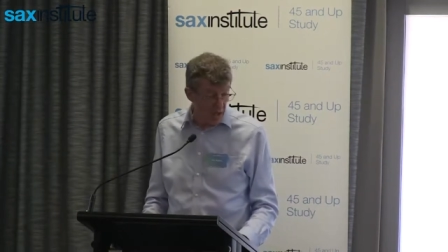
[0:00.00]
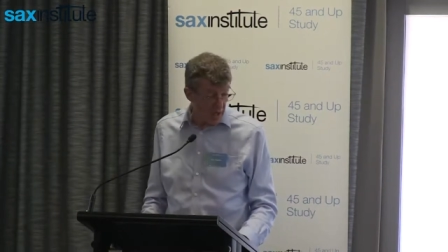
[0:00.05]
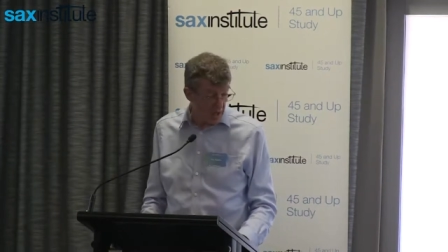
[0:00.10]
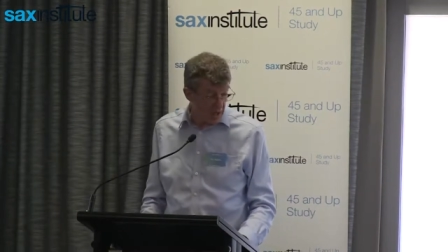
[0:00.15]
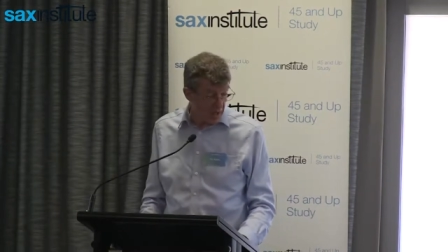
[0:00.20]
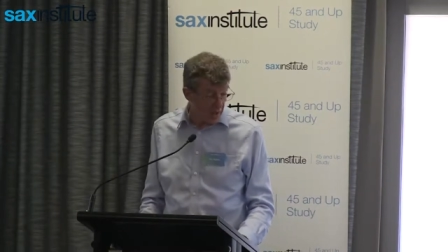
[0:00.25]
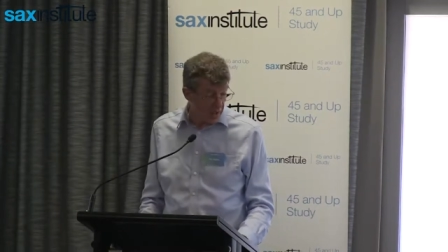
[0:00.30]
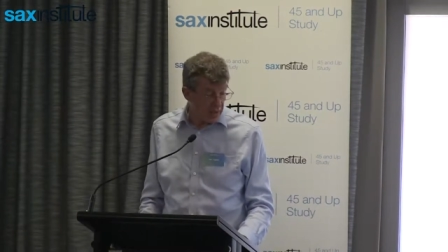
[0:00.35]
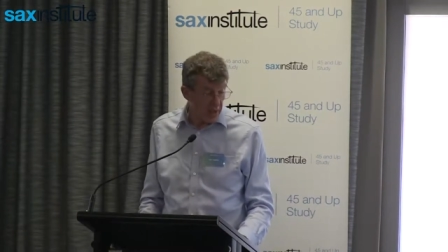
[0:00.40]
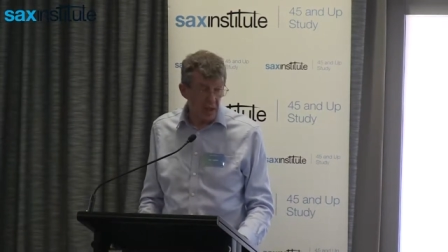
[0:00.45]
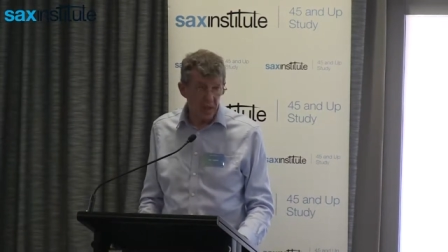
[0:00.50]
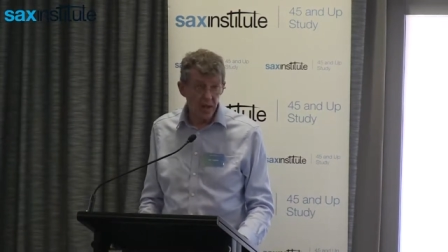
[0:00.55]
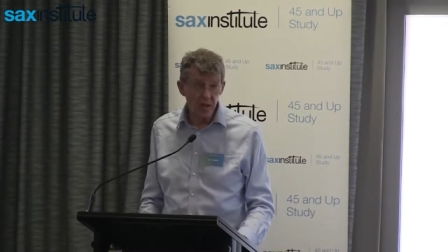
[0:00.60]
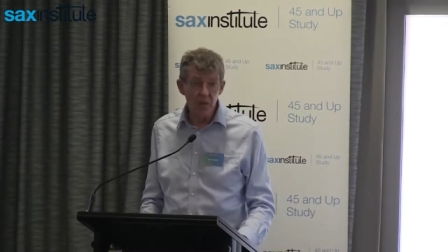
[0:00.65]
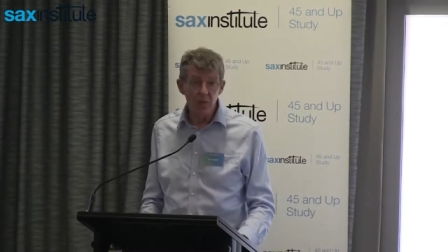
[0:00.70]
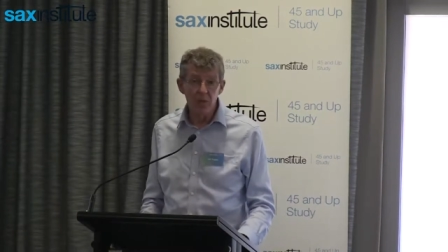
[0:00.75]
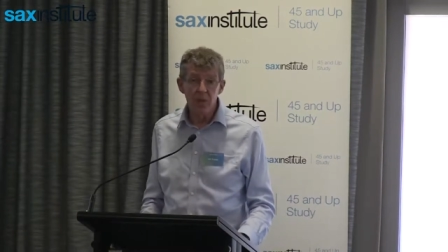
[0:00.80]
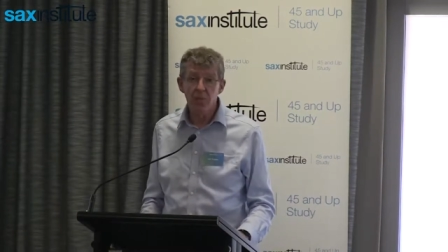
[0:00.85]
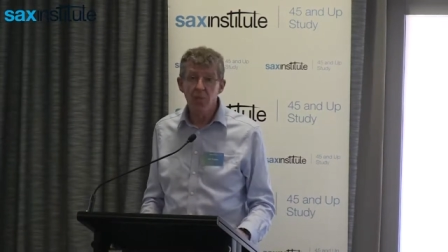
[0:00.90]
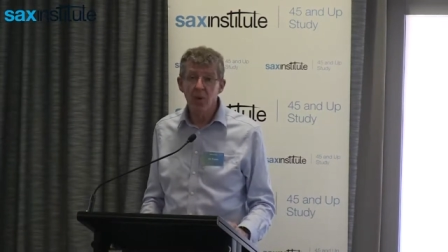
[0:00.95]
And I think
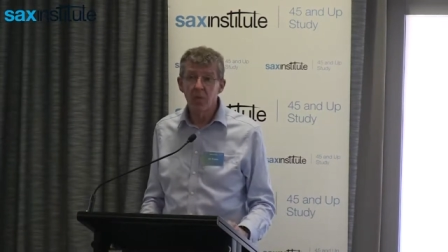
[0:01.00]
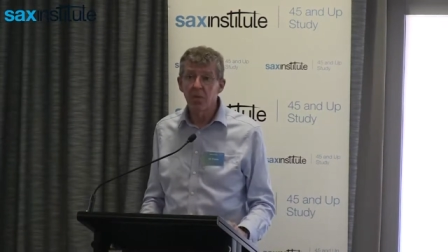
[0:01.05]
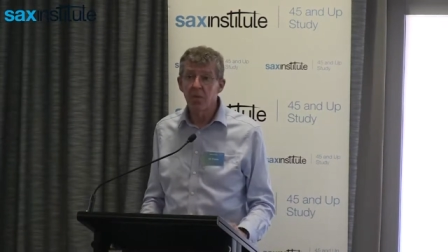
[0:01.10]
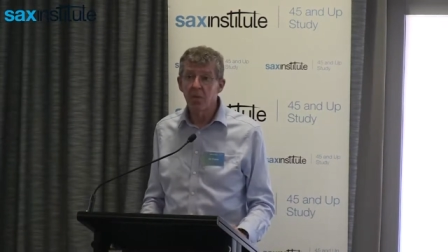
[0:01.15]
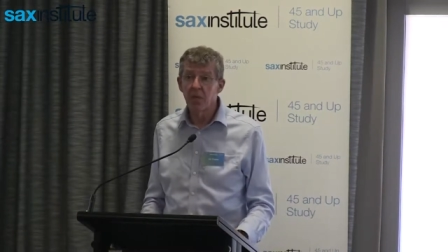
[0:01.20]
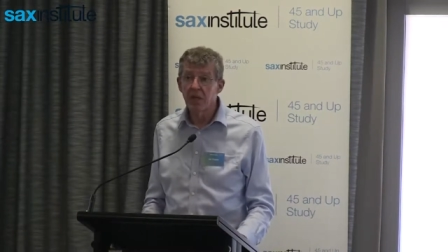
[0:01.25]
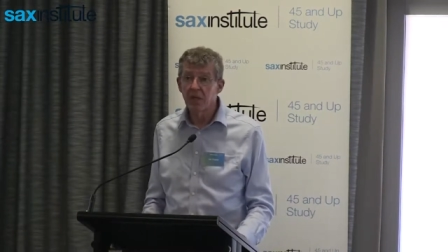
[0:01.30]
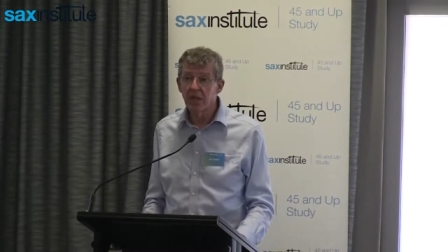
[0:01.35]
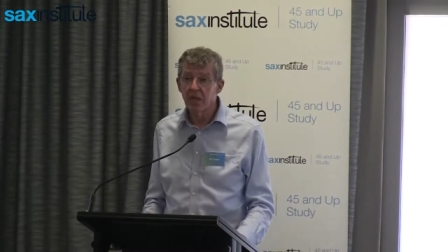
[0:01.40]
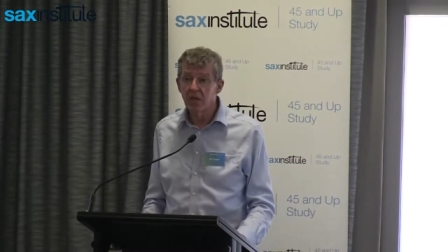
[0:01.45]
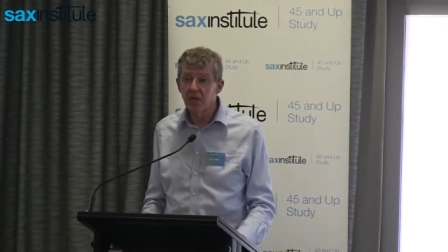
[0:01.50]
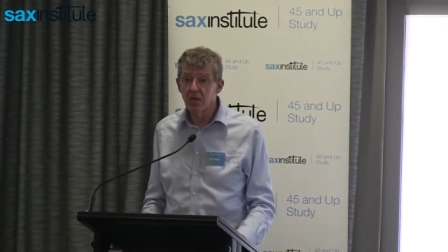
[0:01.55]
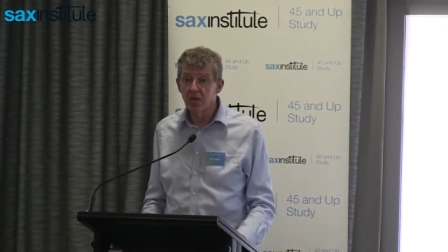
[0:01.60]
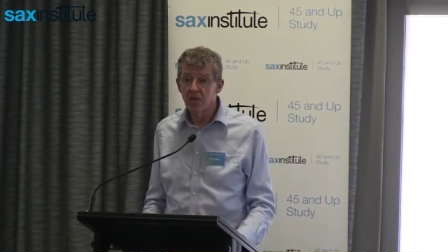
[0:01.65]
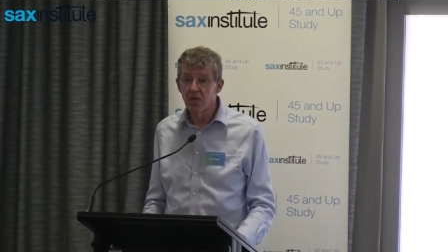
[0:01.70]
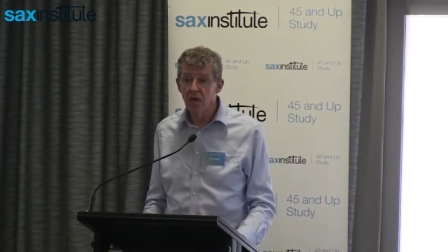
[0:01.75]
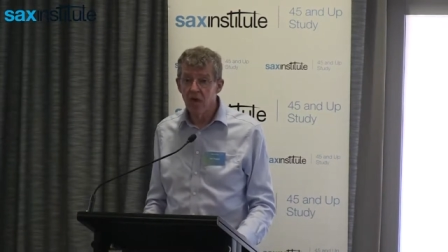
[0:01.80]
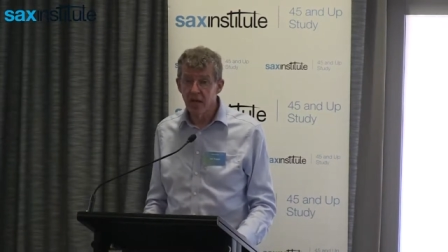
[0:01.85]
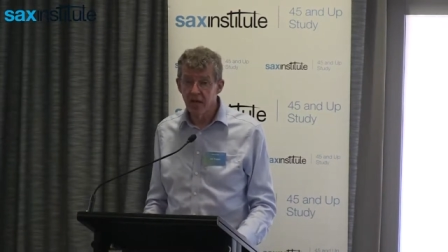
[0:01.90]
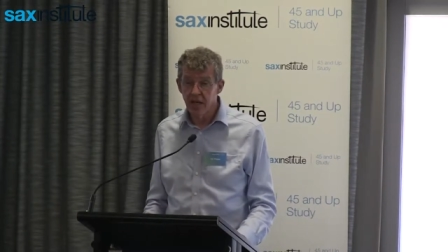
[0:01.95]
that we probably need to
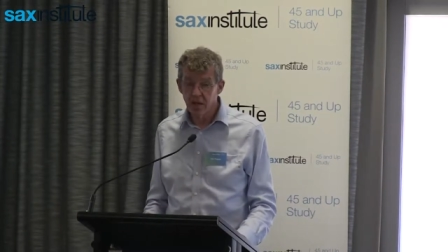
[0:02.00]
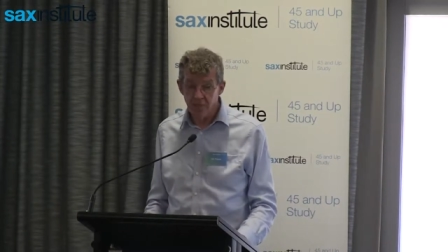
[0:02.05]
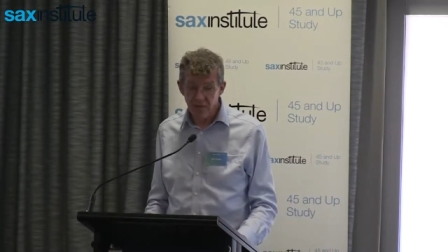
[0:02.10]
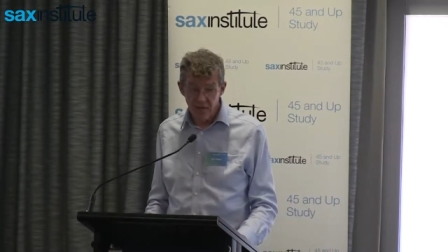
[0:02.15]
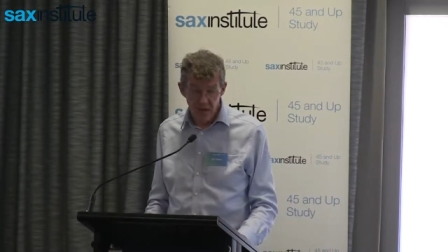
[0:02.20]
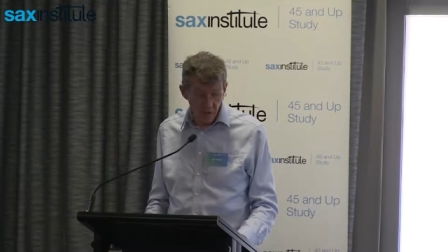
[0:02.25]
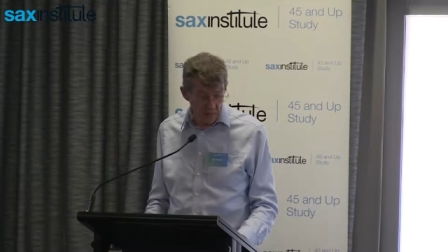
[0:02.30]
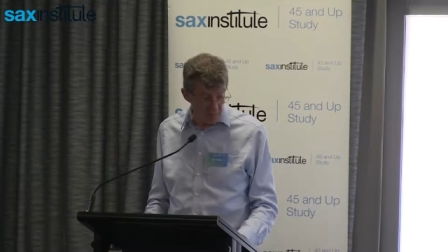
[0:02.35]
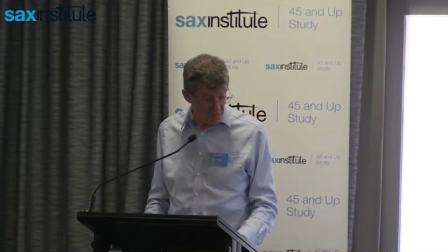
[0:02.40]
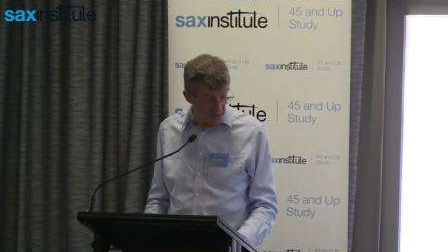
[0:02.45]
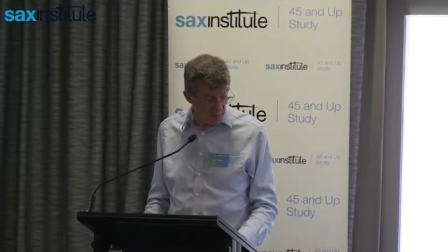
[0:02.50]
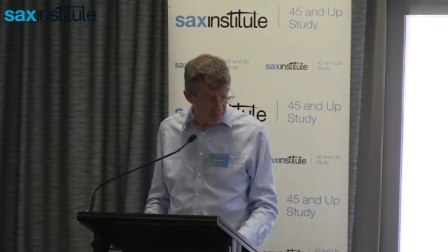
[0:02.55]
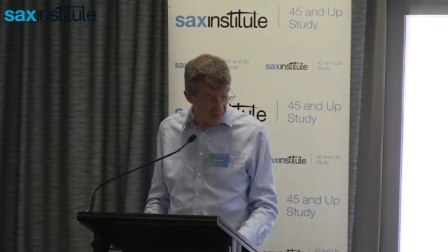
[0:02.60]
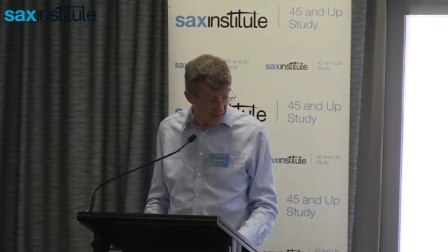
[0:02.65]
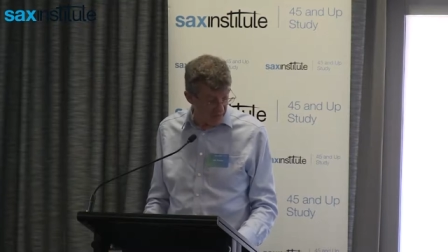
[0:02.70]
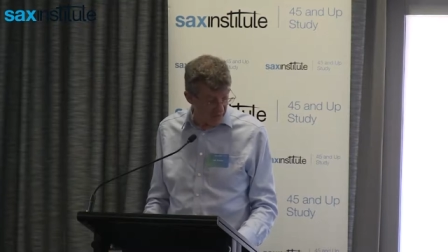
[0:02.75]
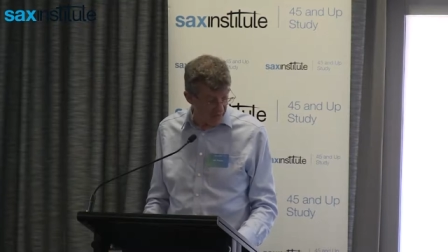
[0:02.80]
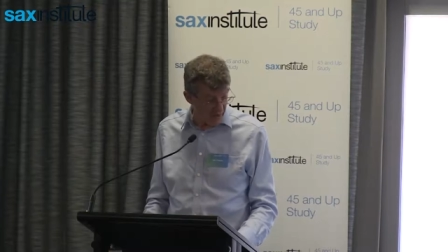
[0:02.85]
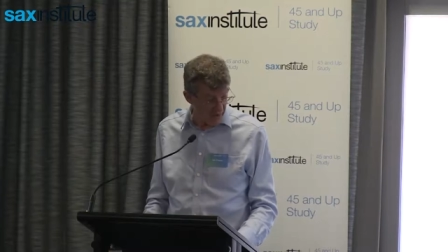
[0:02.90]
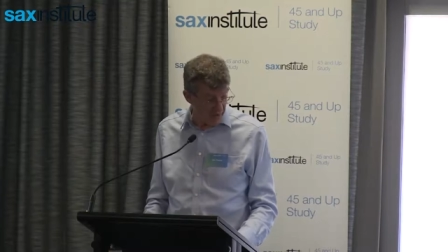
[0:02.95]
try and develop
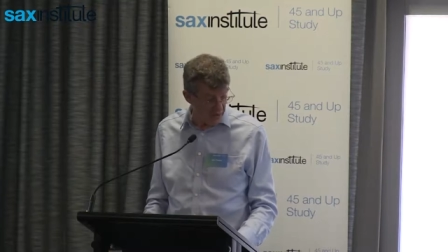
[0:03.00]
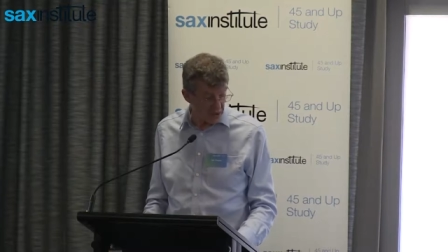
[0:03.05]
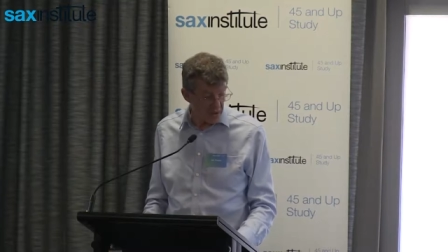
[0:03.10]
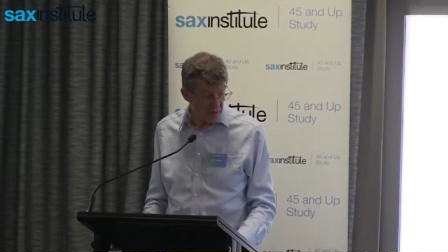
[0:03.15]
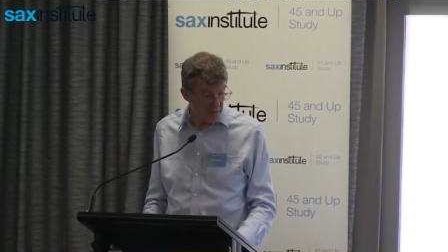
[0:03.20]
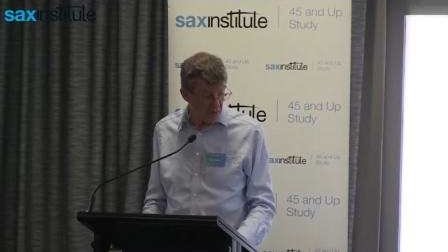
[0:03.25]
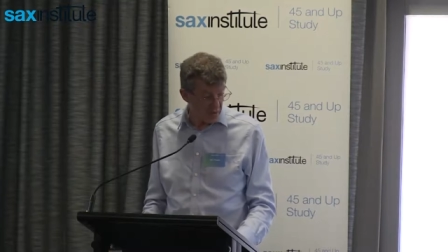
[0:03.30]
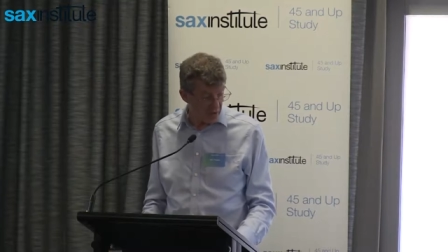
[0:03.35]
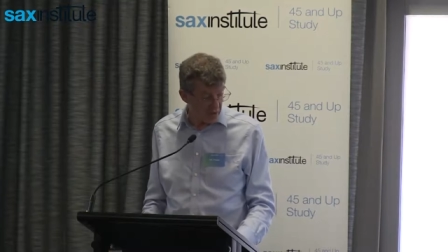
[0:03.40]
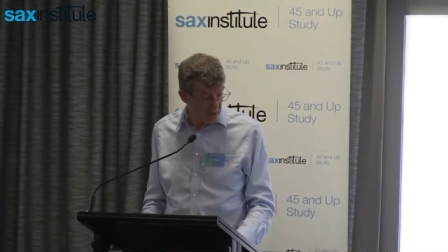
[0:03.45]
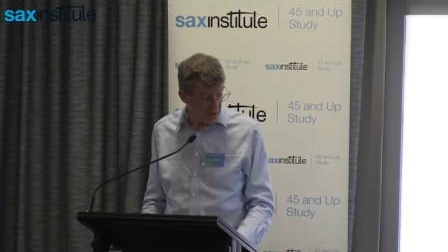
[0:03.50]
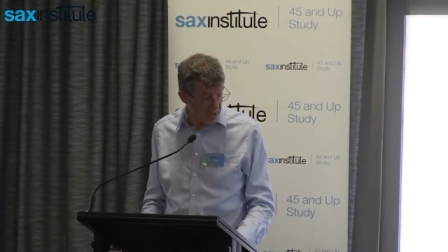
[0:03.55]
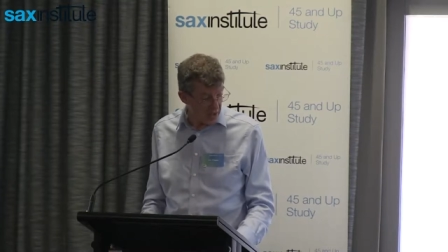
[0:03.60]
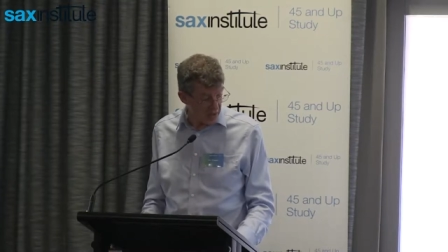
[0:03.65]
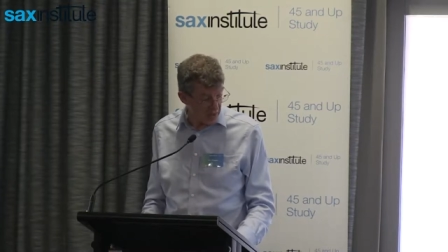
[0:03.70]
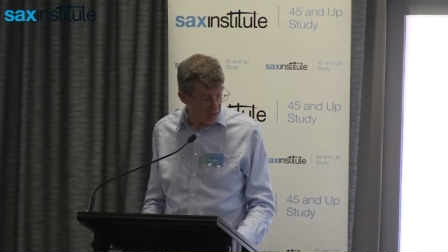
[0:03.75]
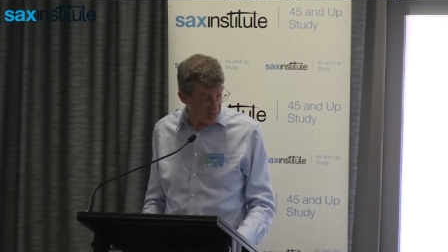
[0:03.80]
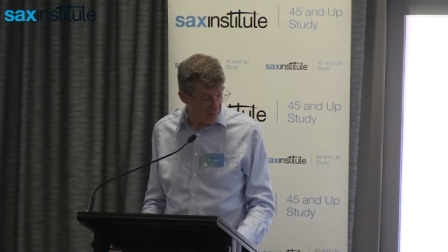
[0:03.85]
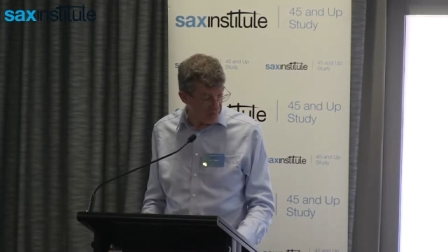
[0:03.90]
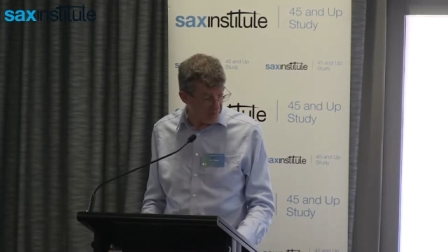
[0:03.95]
something very similar
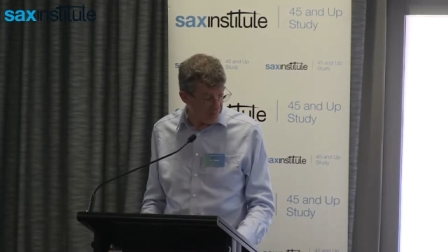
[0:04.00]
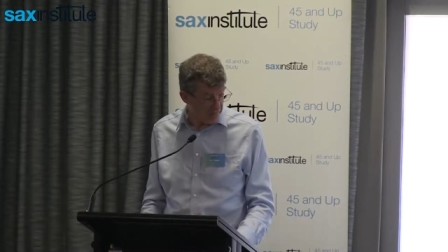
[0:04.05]
here.